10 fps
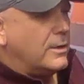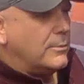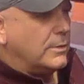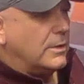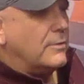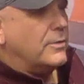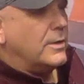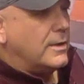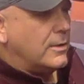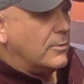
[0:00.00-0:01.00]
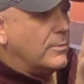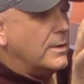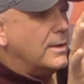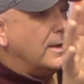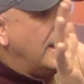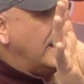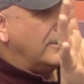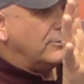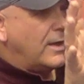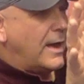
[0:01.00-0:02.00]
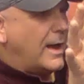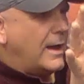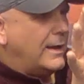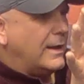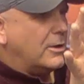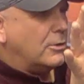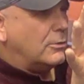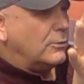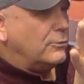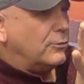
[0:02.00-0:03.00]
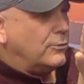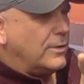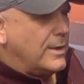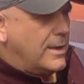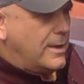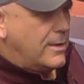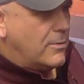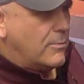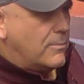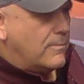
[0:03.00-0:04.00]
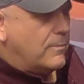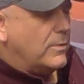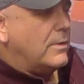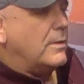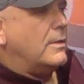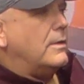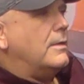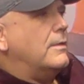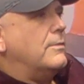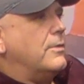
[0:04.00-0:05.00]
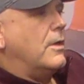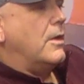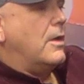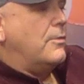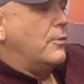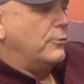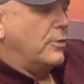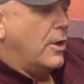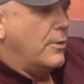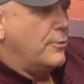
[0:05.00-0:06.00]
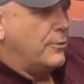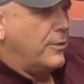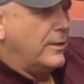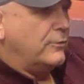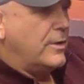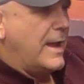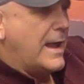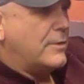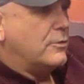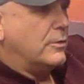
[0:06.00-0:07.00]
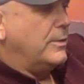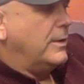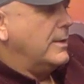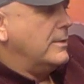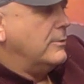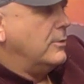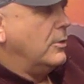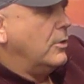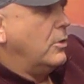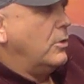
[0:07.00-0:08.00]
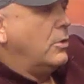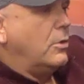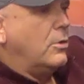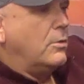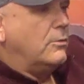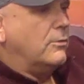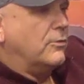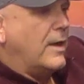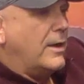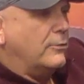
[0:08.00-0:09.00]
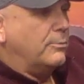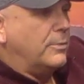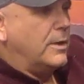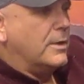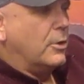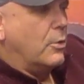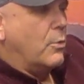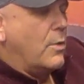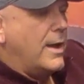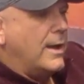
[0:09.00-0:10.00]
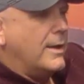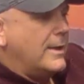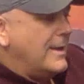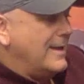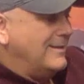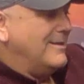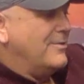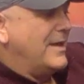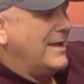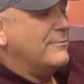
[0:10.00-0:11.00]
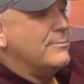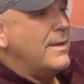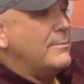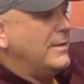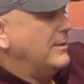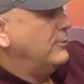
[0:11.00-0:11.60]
Him and loving Him. And as I get closer to Him, the, those other things naturally begin to, desires begin to go away until they even make me,